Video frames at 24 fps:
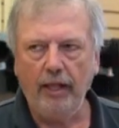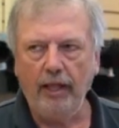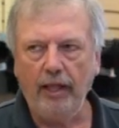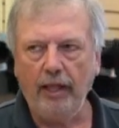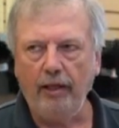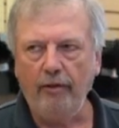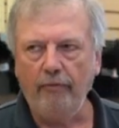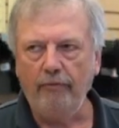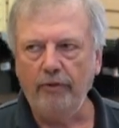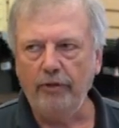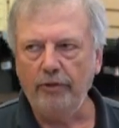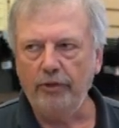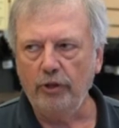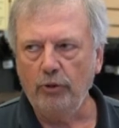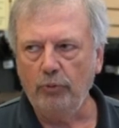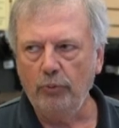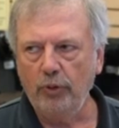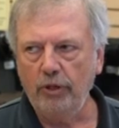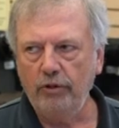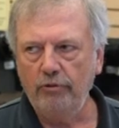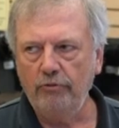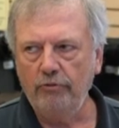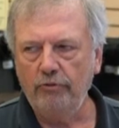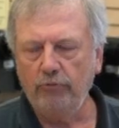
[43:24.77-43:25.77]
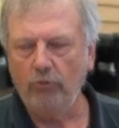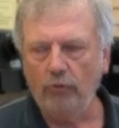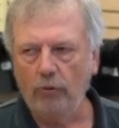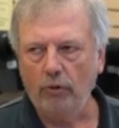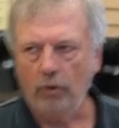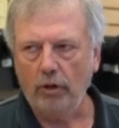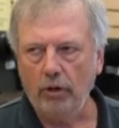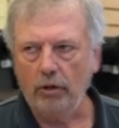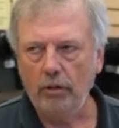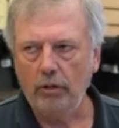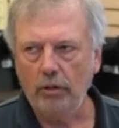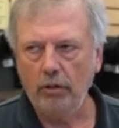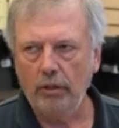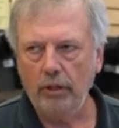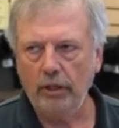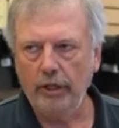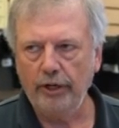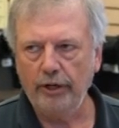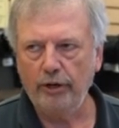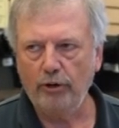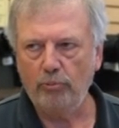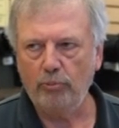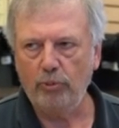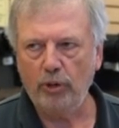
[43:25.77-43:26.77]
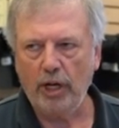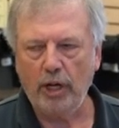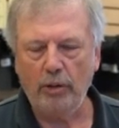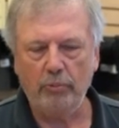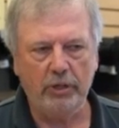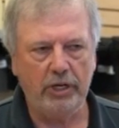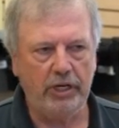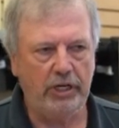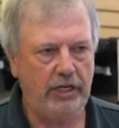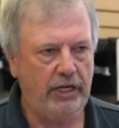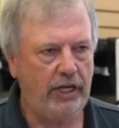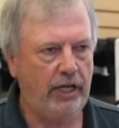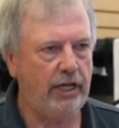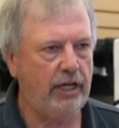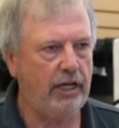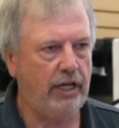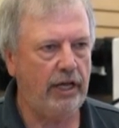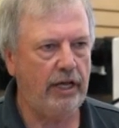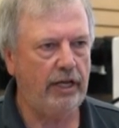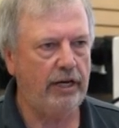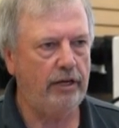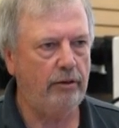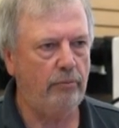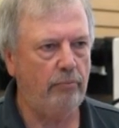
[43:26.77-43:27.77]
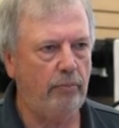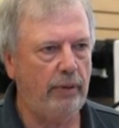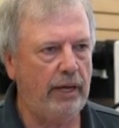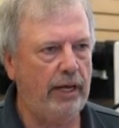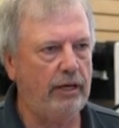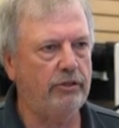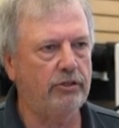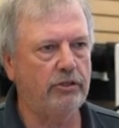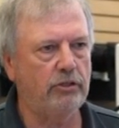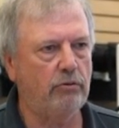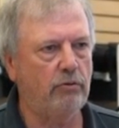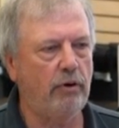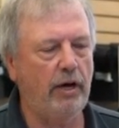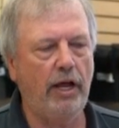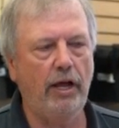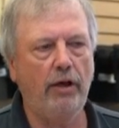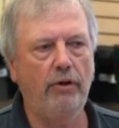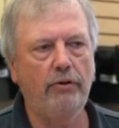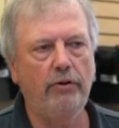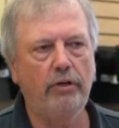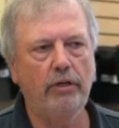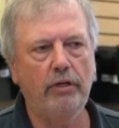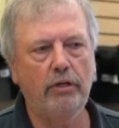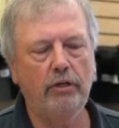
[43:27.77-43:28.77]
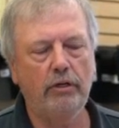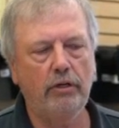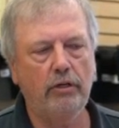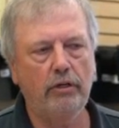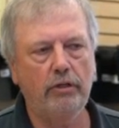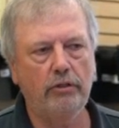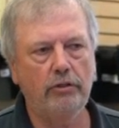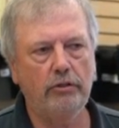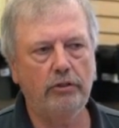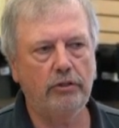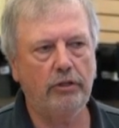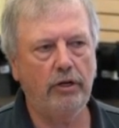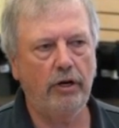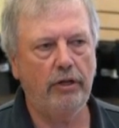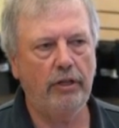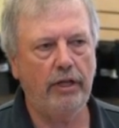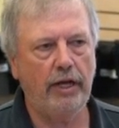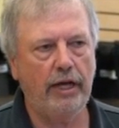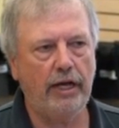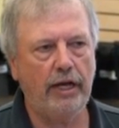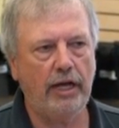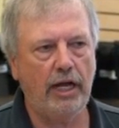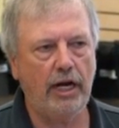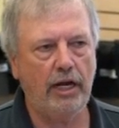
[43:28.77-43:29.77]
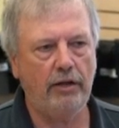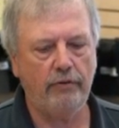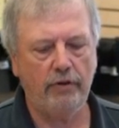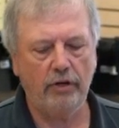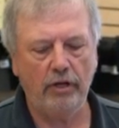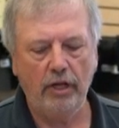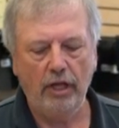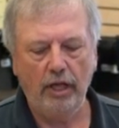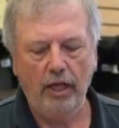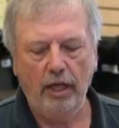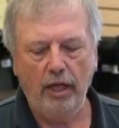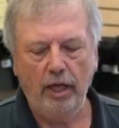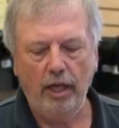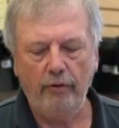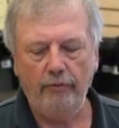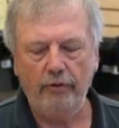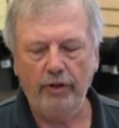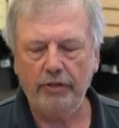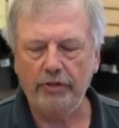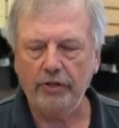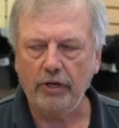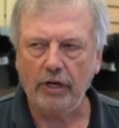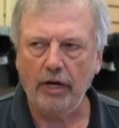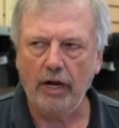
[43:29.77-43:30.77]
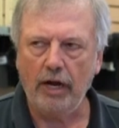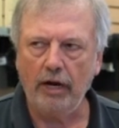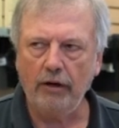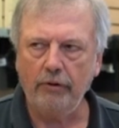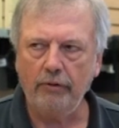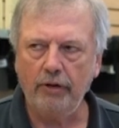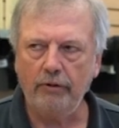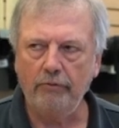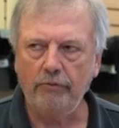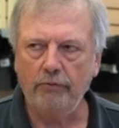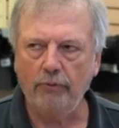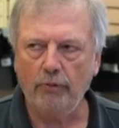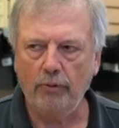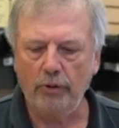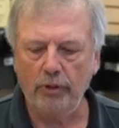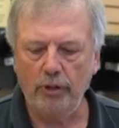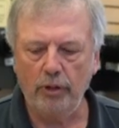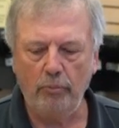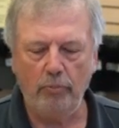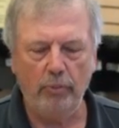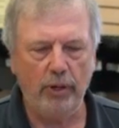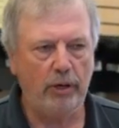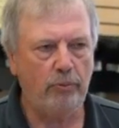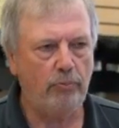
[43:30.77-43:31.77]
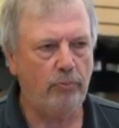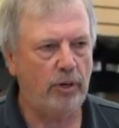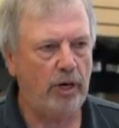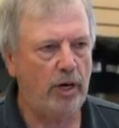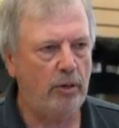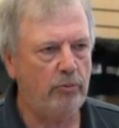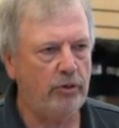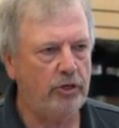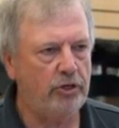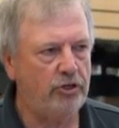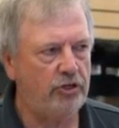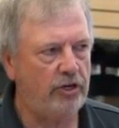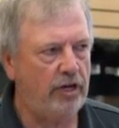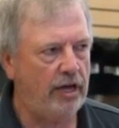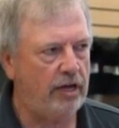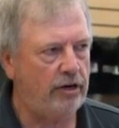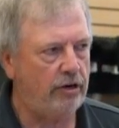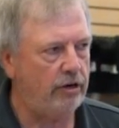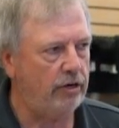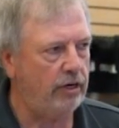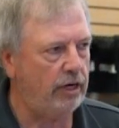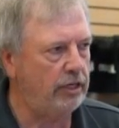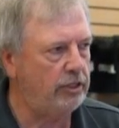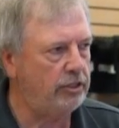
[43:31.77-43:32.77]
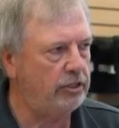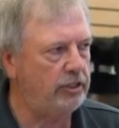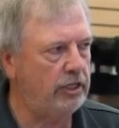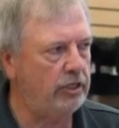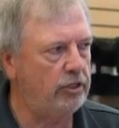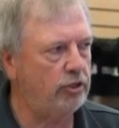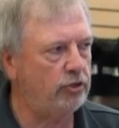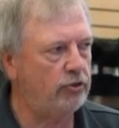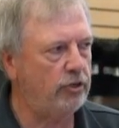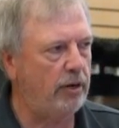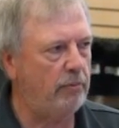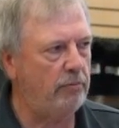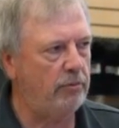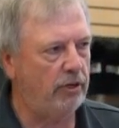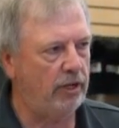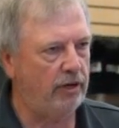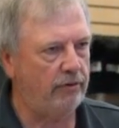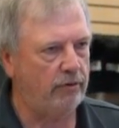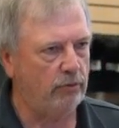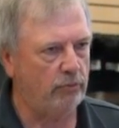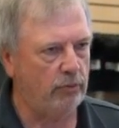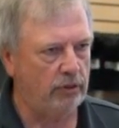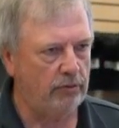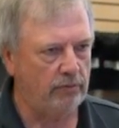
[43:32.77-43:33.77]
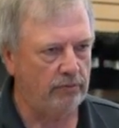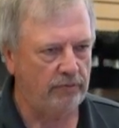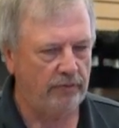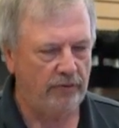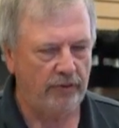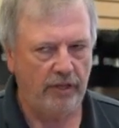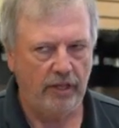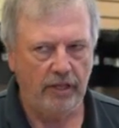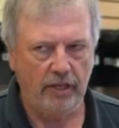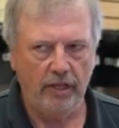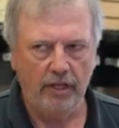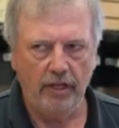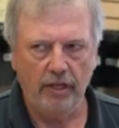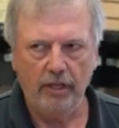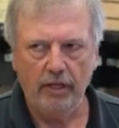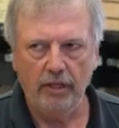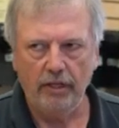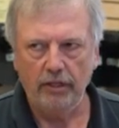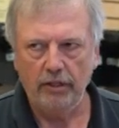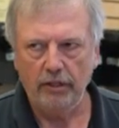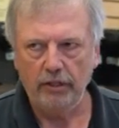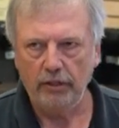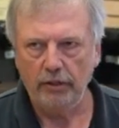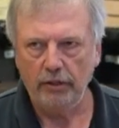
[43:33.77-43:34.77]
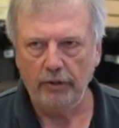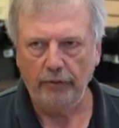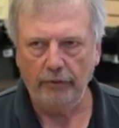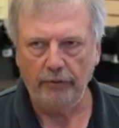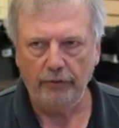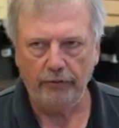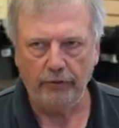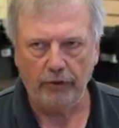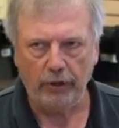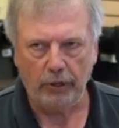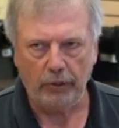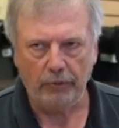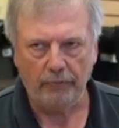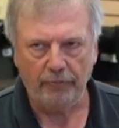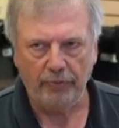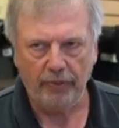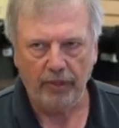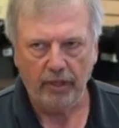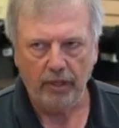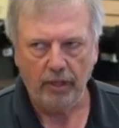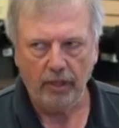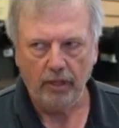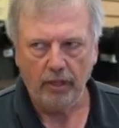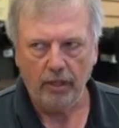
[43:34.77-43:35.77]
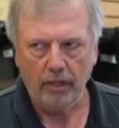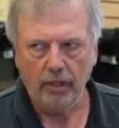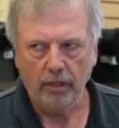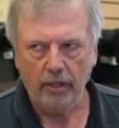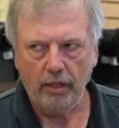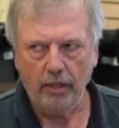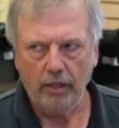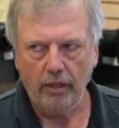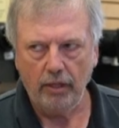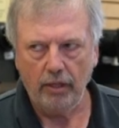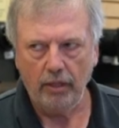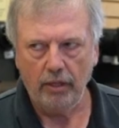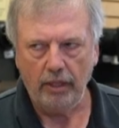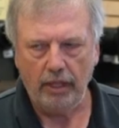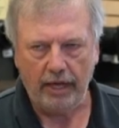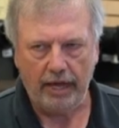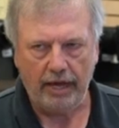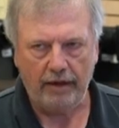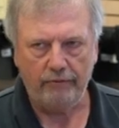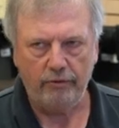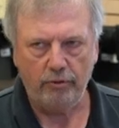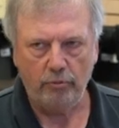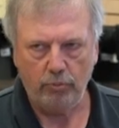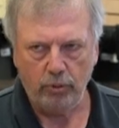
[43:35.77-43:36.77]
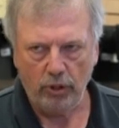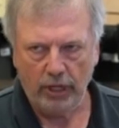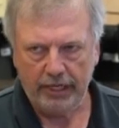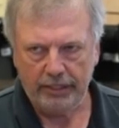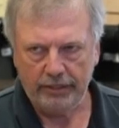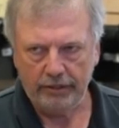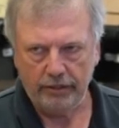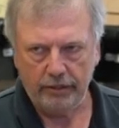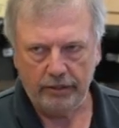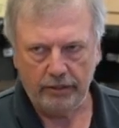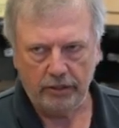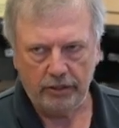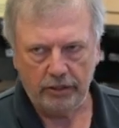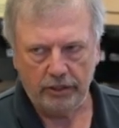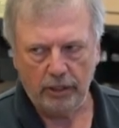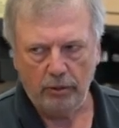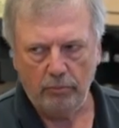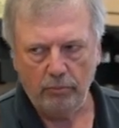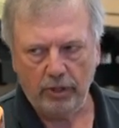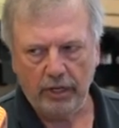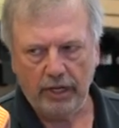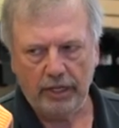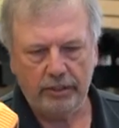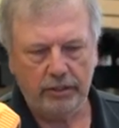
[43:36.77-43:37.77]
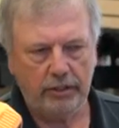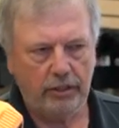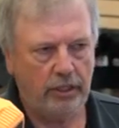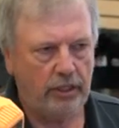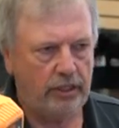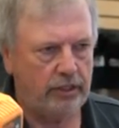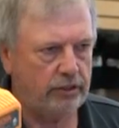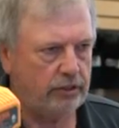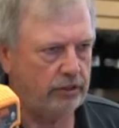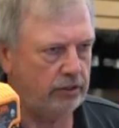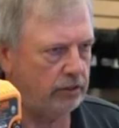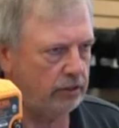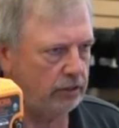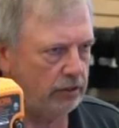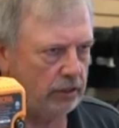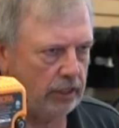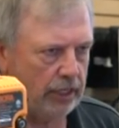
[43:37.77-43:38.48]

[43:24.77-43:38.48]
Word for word: If it's a wooden floor, it'll probably dig in and bounce around and scare the heck out of you. If it's a concrete floor, the bit probably shattered and sends shrapnel everywhere. So they have their places. There's some cuts of this is